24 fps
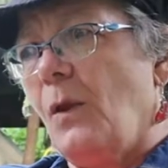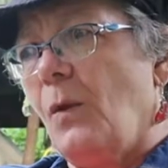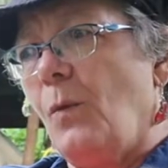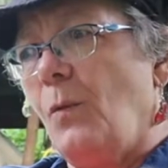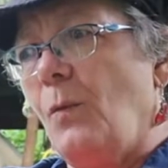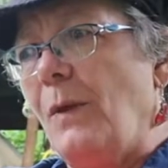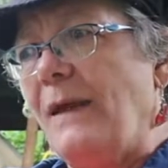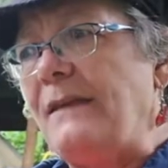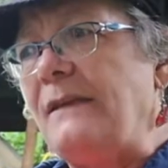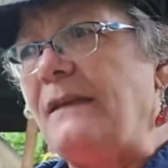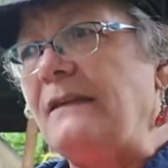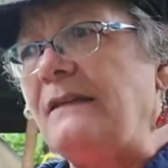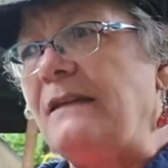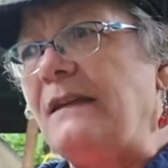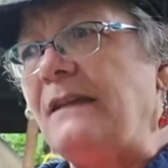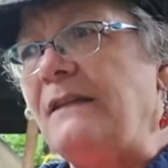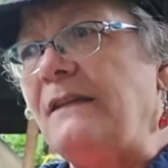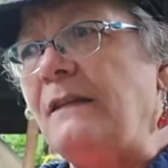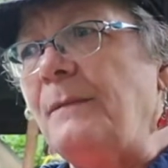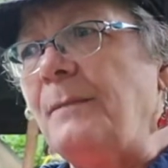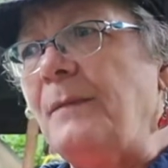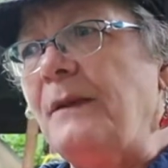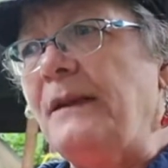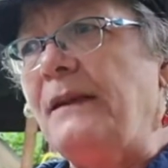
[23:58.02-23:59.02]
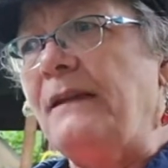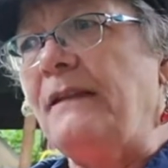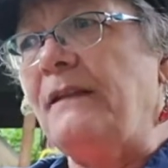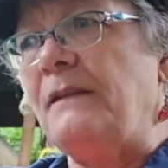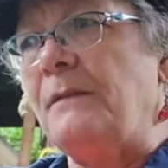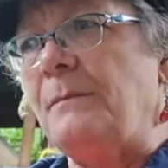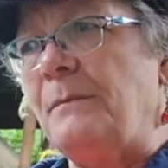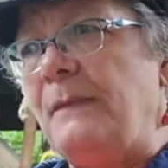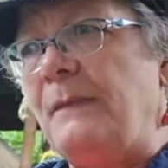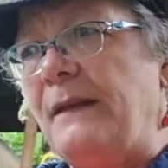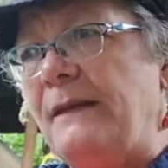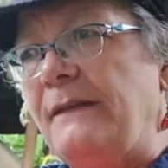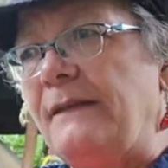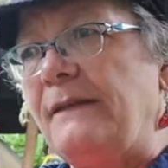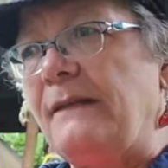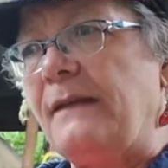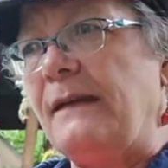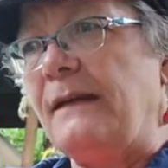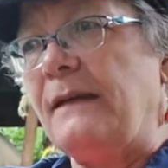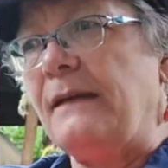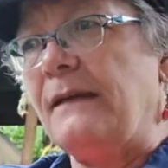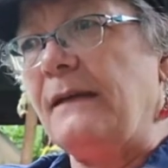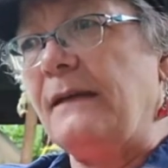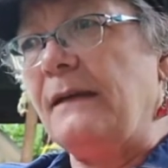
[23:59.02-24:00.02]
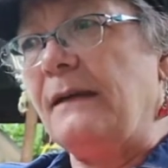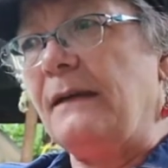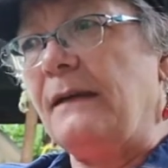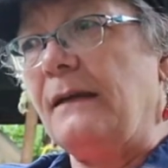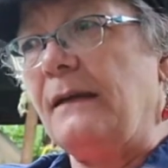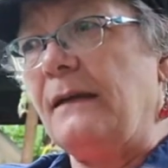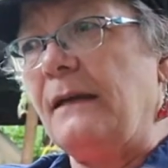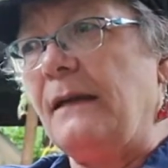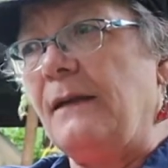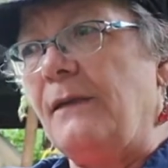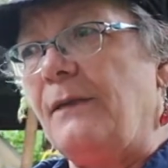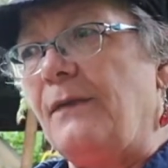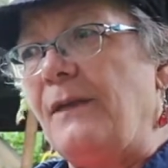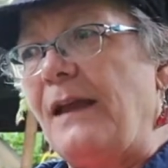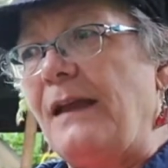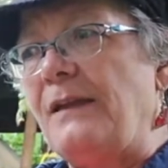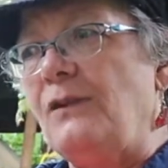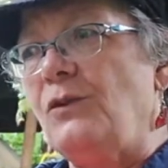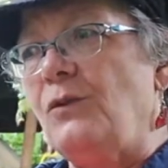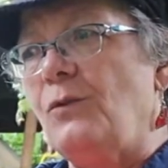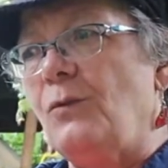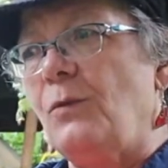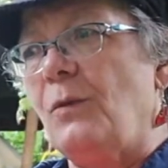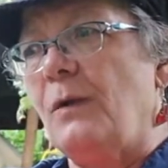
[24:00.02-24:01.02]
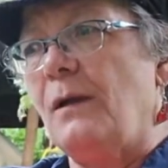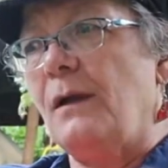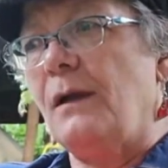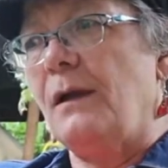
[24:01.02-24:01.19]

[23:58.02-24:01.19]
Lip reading: When the discipline is missing, then you're